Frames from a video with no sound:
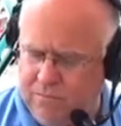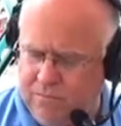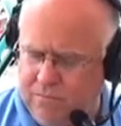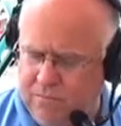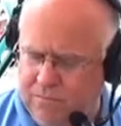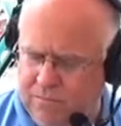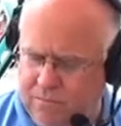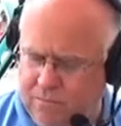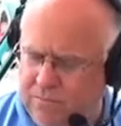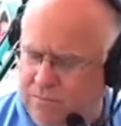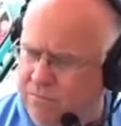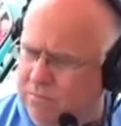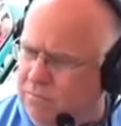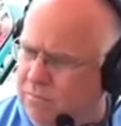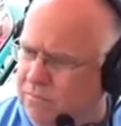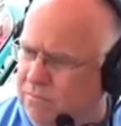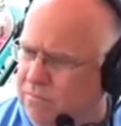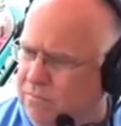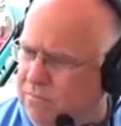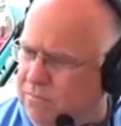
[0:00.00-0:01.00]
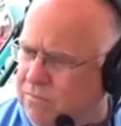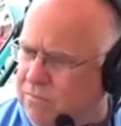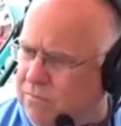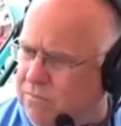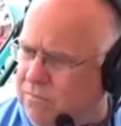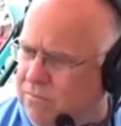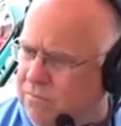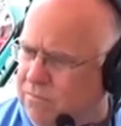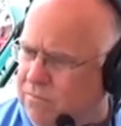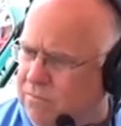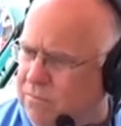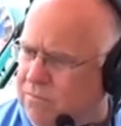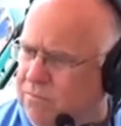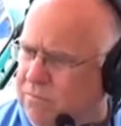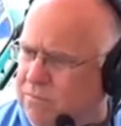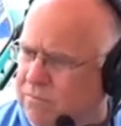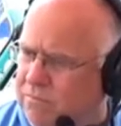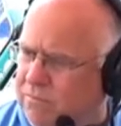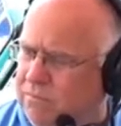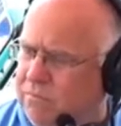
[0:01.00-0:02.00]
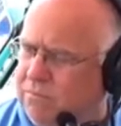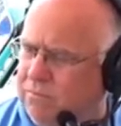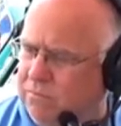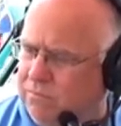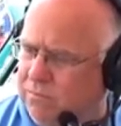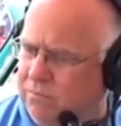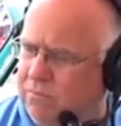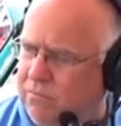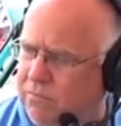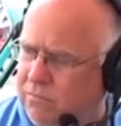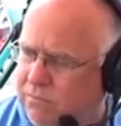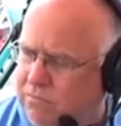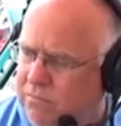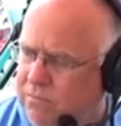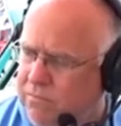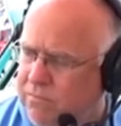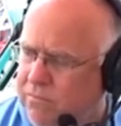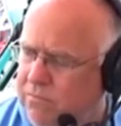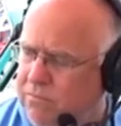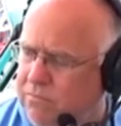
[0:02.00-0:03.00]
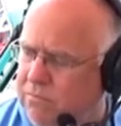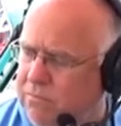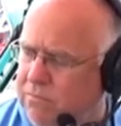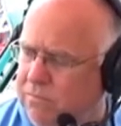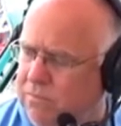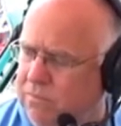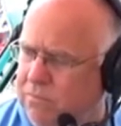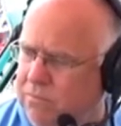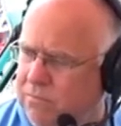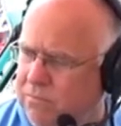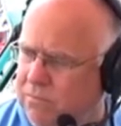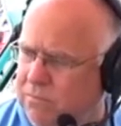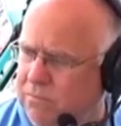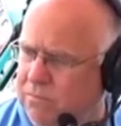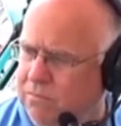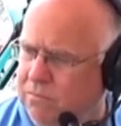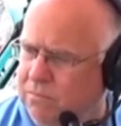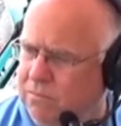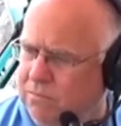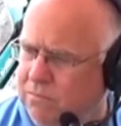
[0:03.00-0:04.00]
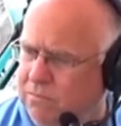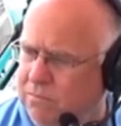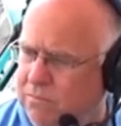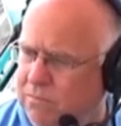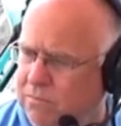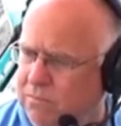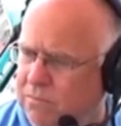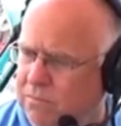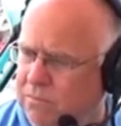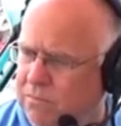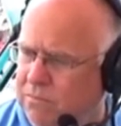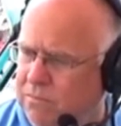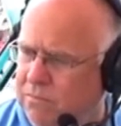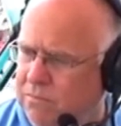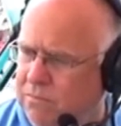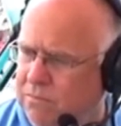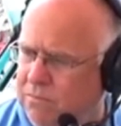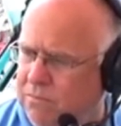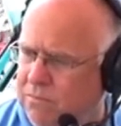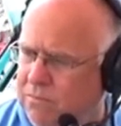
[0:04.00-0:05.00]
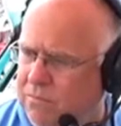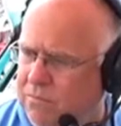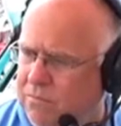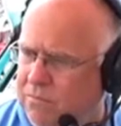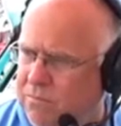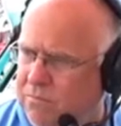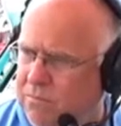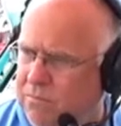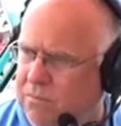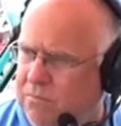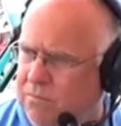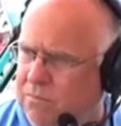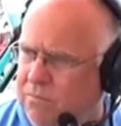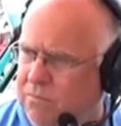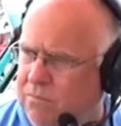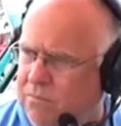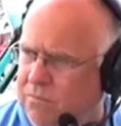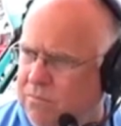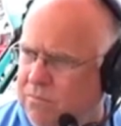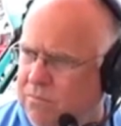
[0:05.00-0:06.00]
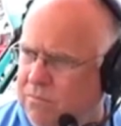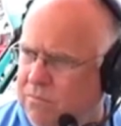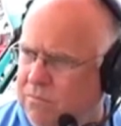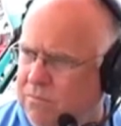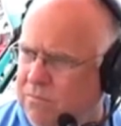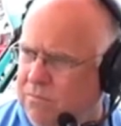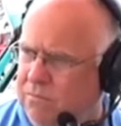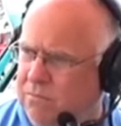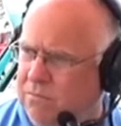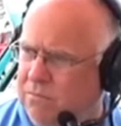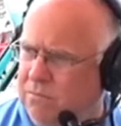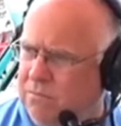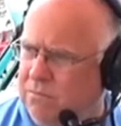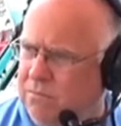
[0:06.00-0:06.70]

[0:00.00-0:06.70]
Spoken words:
This person isn't speaking.